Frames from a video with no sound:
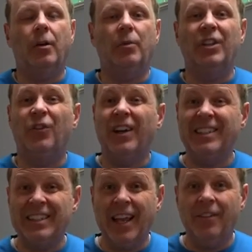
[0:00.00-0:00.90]
But it's very
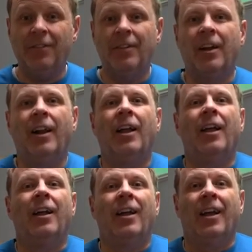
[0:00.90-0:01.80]
safe
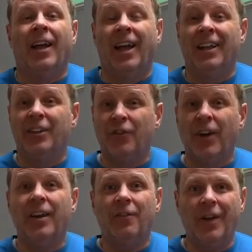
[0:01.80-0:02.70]
and it's
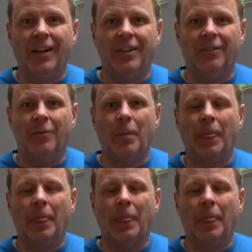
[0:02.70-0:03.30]
very effective.